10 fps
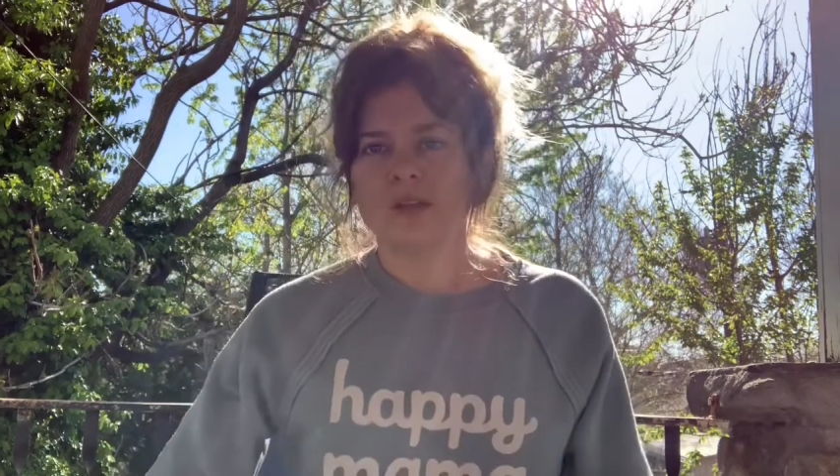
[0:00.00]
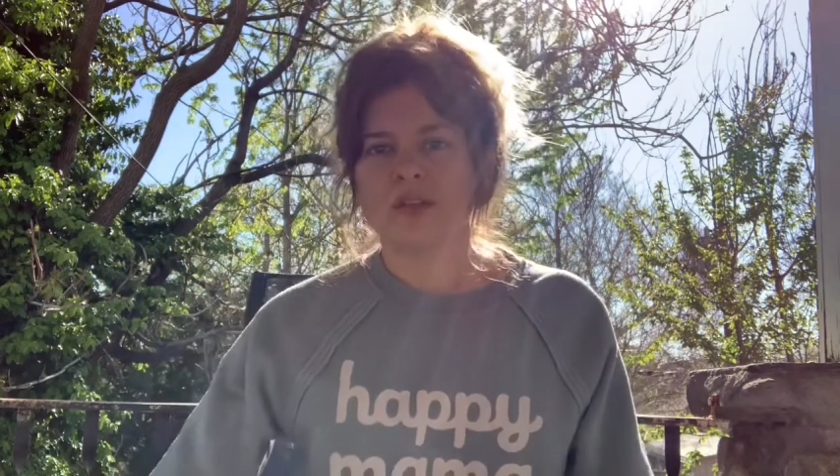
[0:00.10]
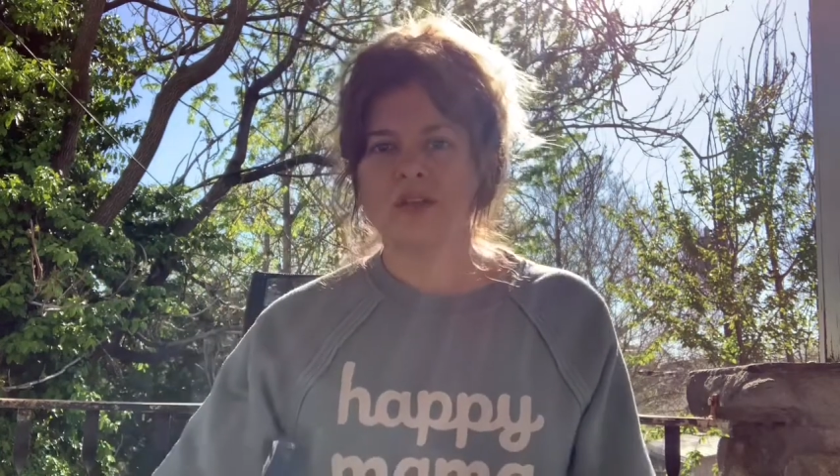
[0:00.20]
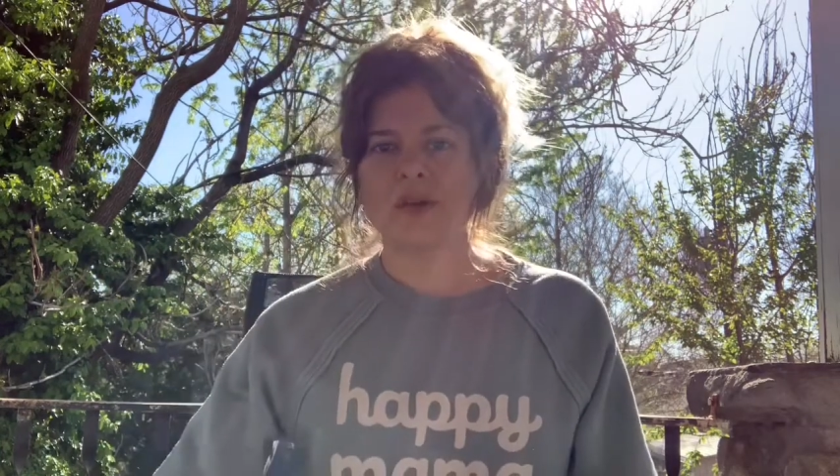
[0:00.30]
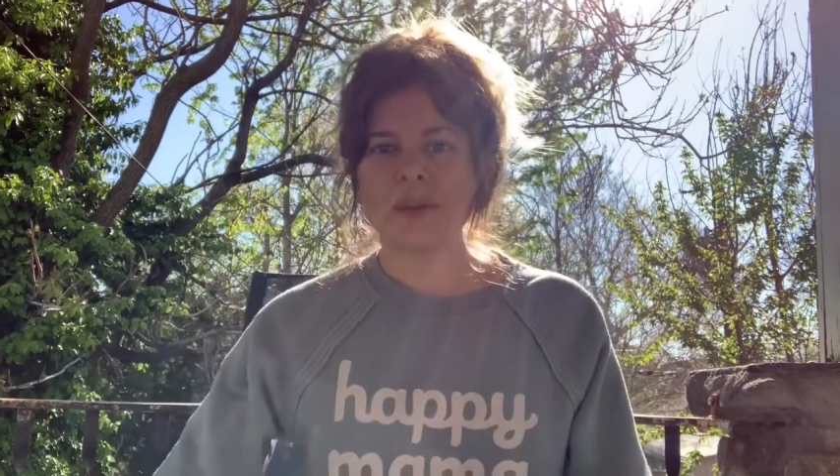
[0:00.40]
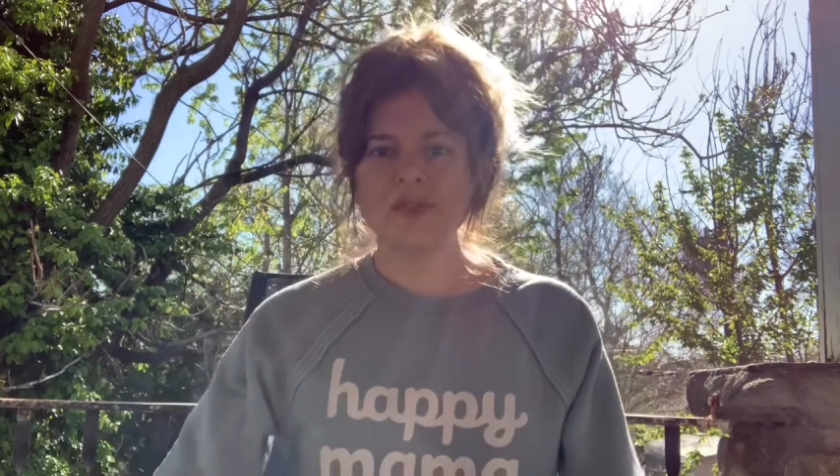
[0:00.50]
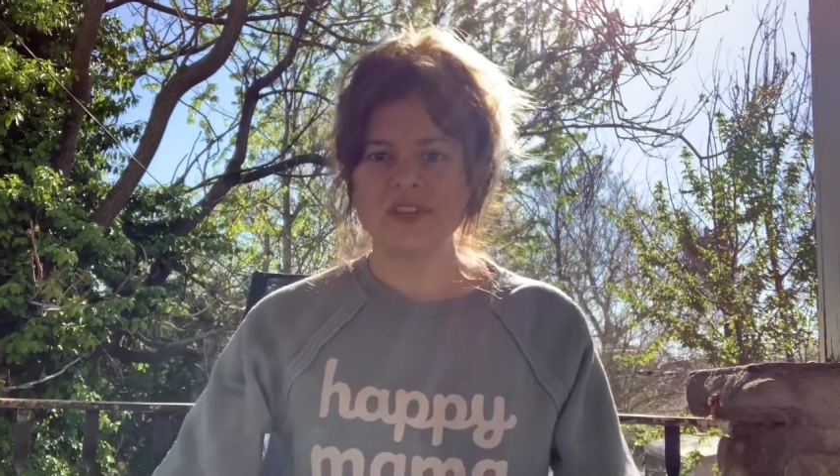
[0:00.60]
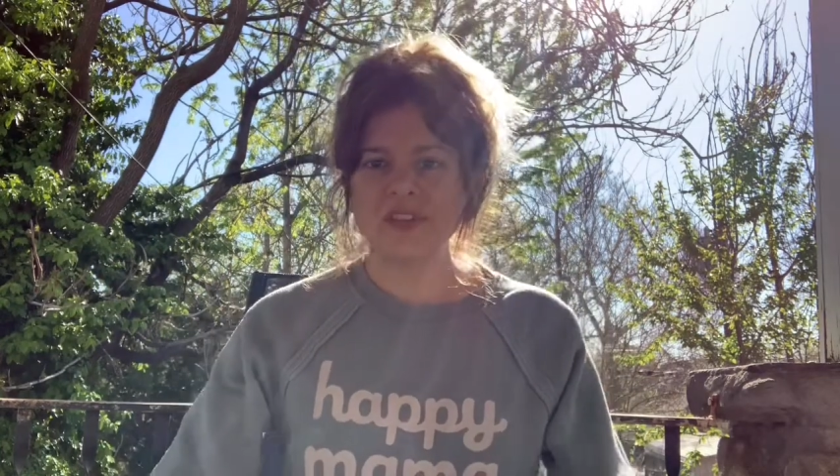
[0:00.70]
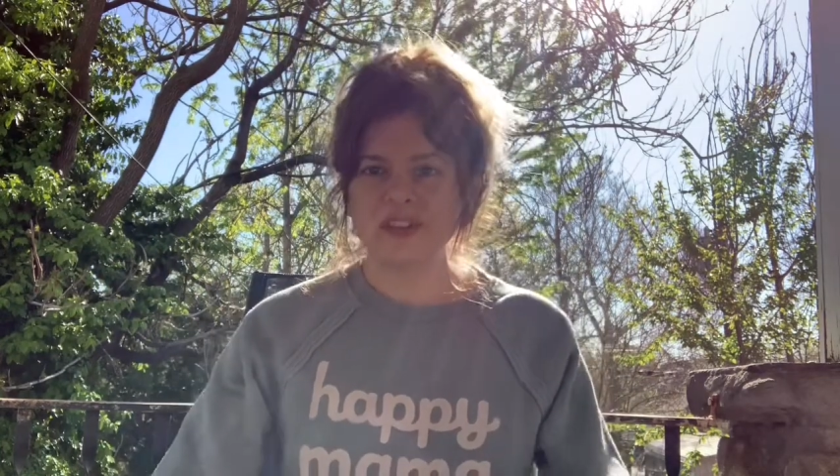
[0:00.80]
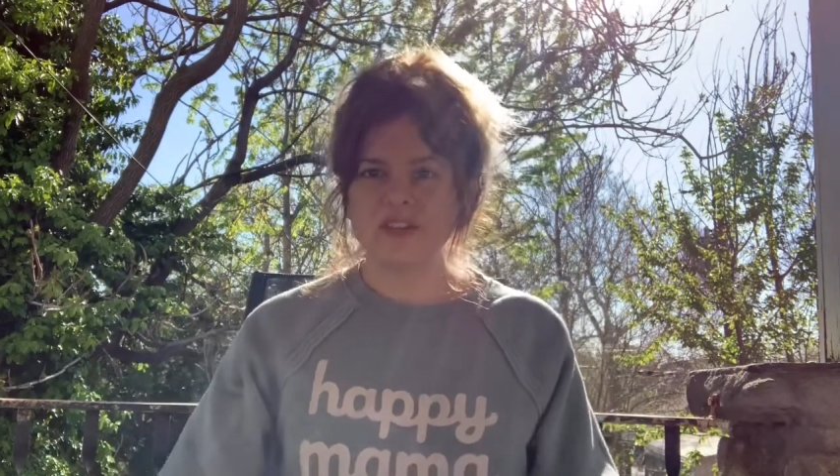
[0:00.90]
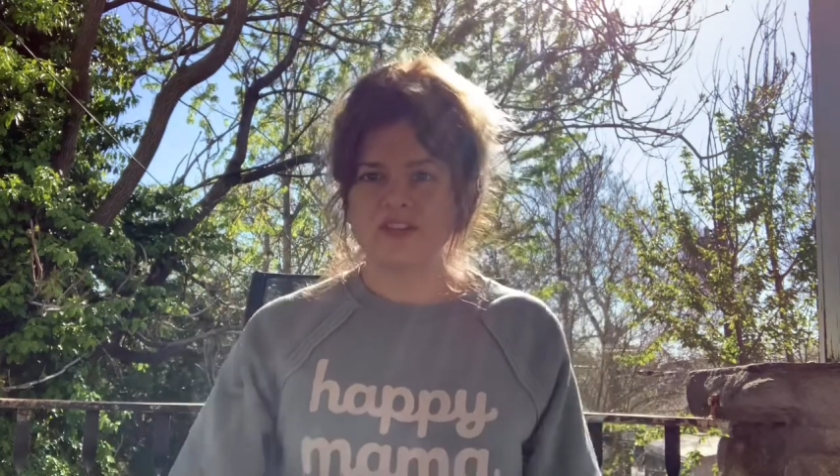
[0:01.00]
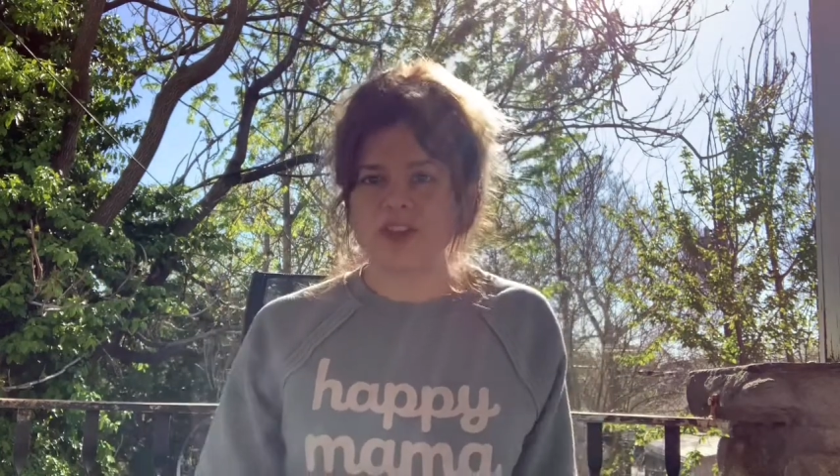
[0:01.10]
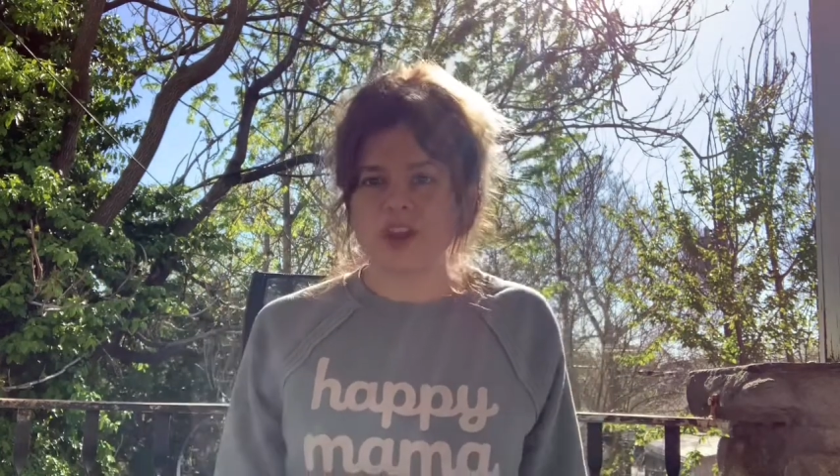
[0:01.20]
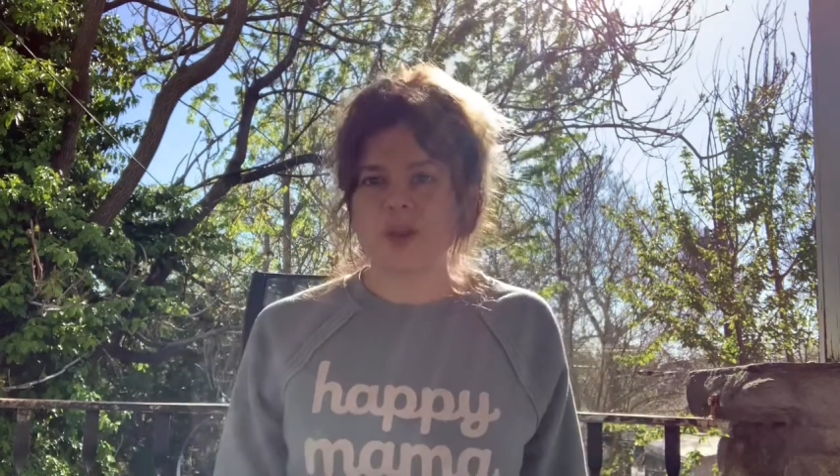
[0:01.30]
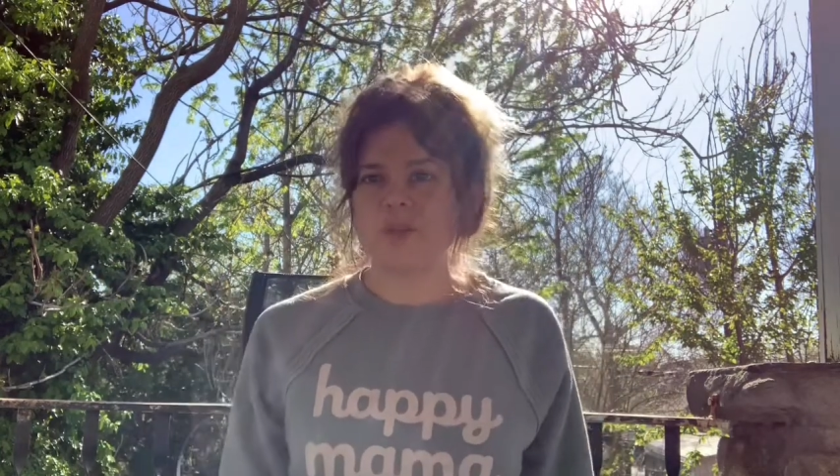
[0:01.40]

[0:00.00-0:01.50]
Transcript: So I'm sitting in a chair,